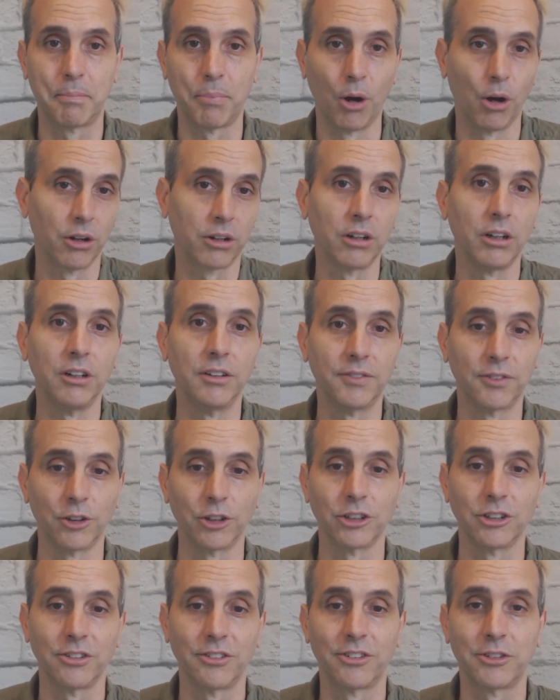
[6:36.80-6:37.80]
protocol
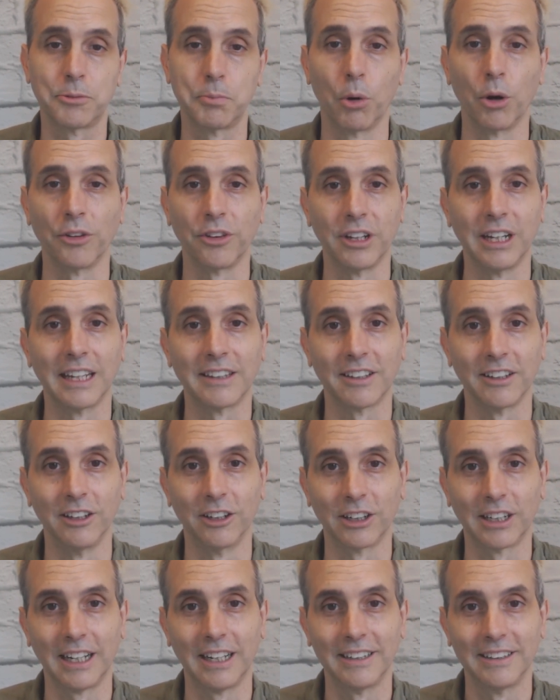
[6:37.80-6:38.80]
for sport that you have to
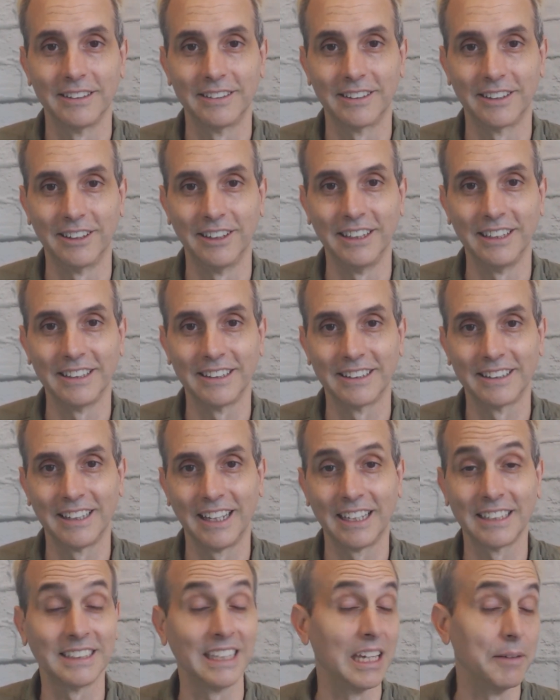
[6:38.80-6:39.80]
look at. All right,
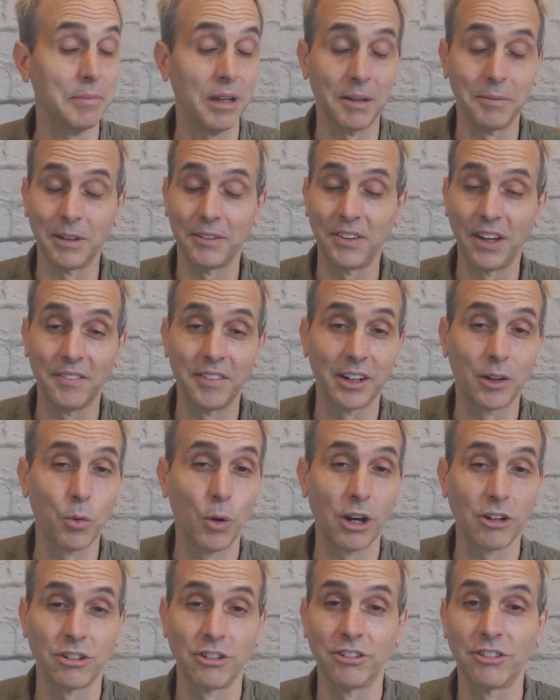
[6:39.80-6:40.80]
thanks. Email me if you have any
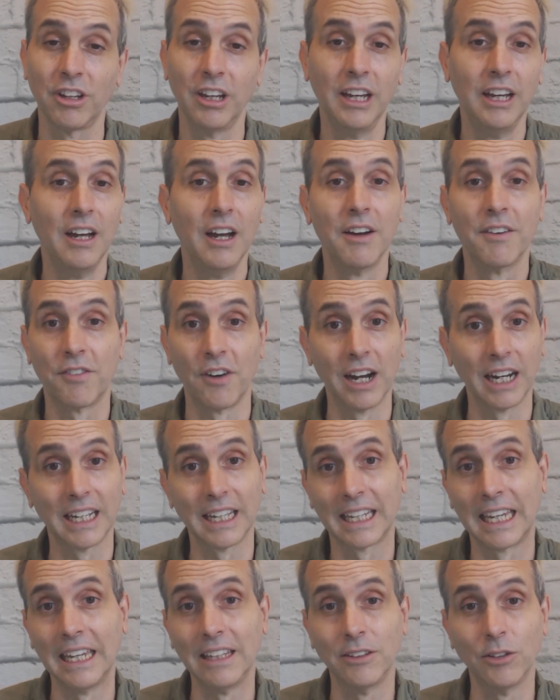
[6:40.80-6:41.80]
questions, frank
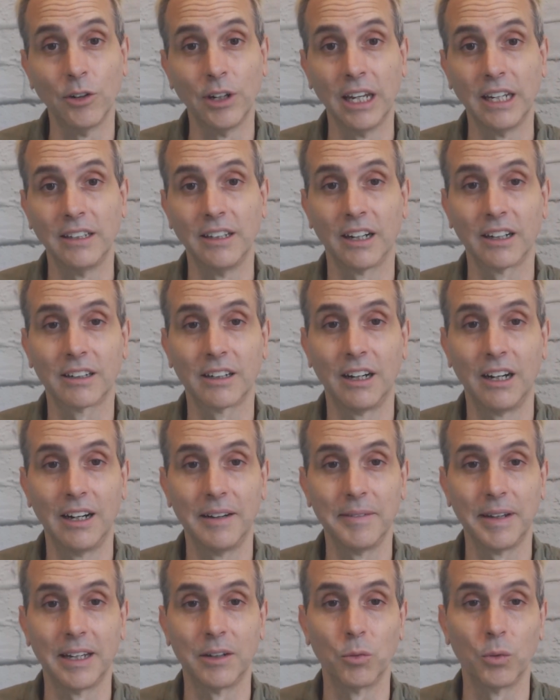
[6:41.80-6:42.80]
at
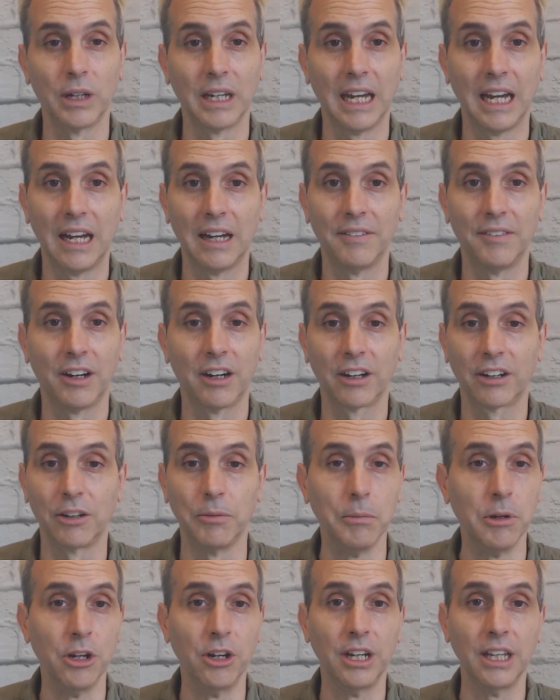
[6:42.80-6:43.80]
KetoneAid.com, and we have our
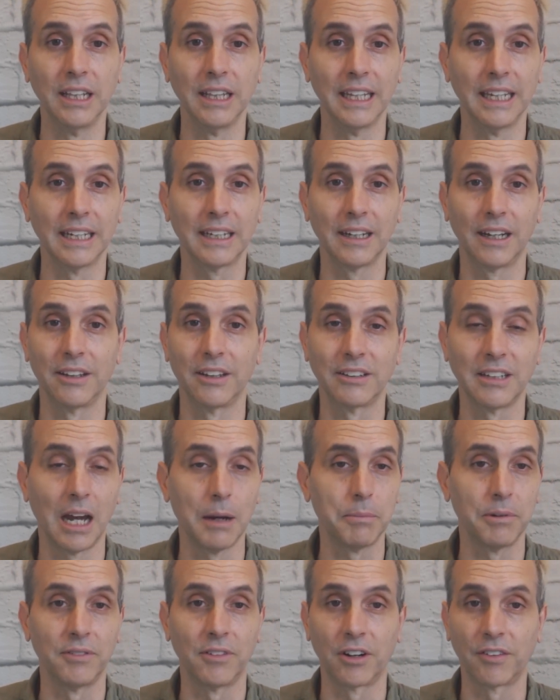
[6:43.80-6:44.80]
community link on the
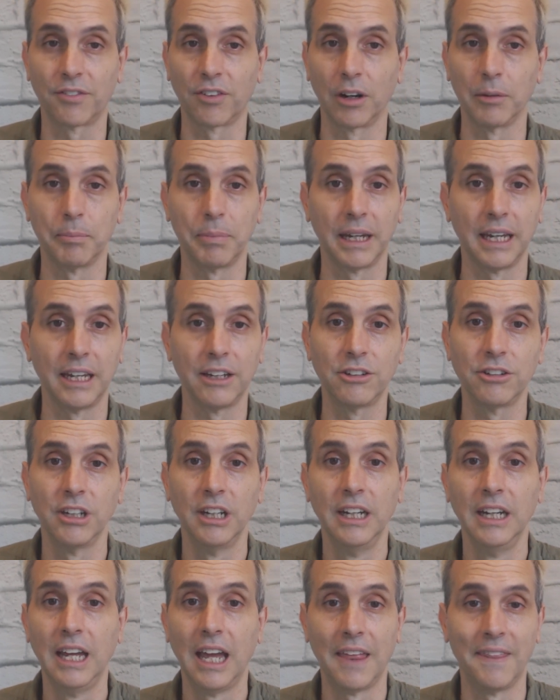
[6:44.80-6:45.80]
top of our front page,
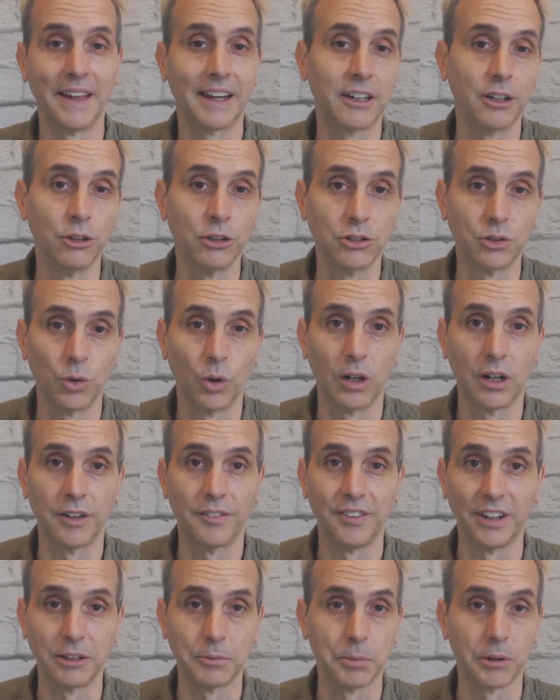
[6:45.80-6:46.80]
and that goes to our
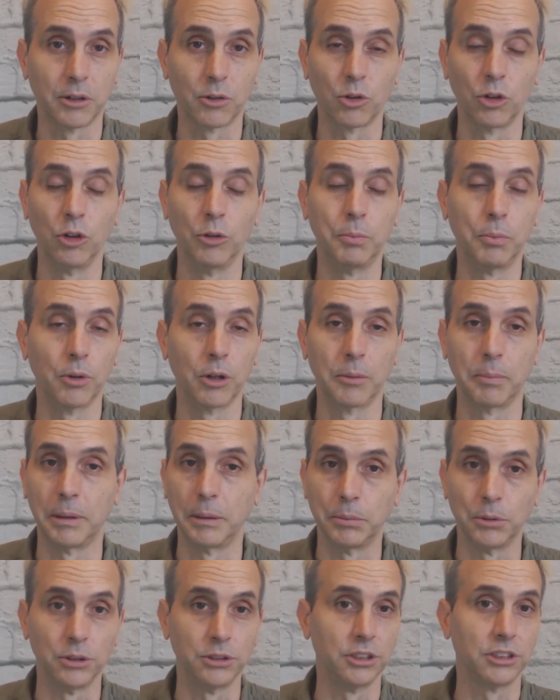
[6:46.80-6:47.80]
Facebook group where
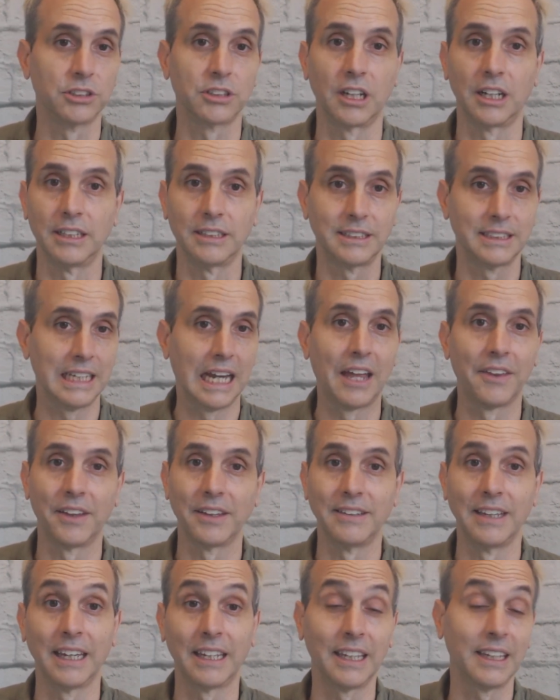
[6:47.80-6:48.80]
people discuss how
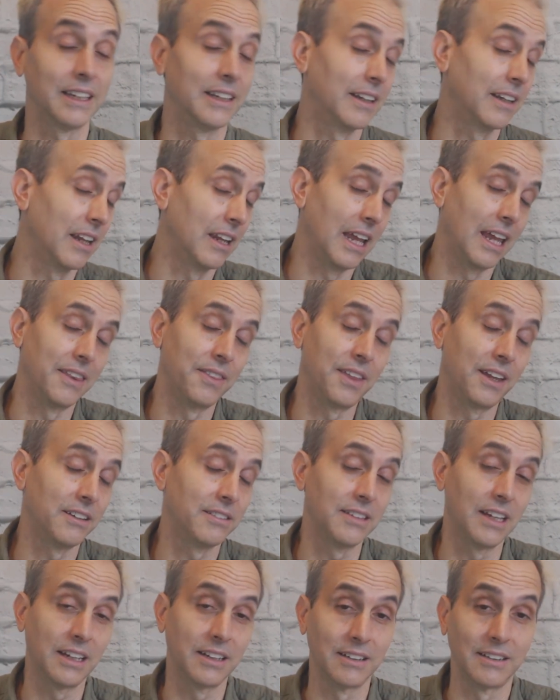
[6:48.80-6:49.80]
they take it and, and
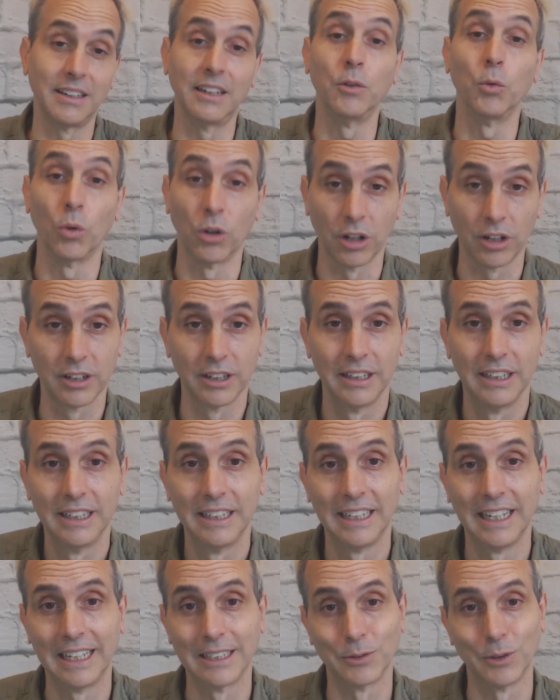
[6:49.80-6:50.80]
things that didn't work
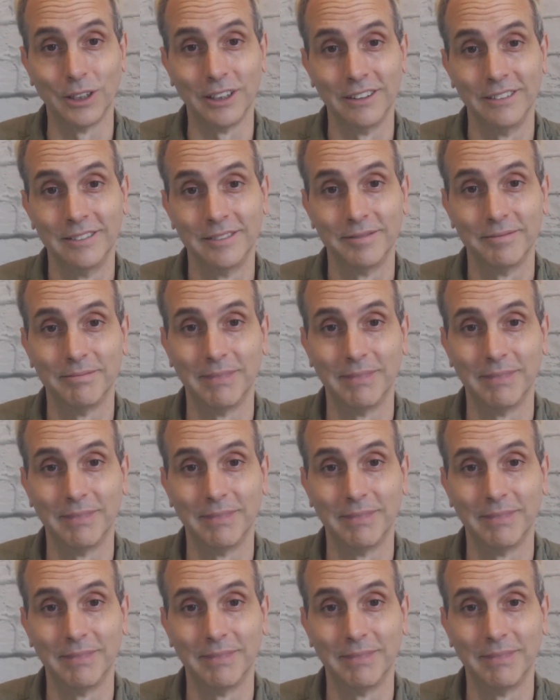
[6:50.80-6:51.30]
as well.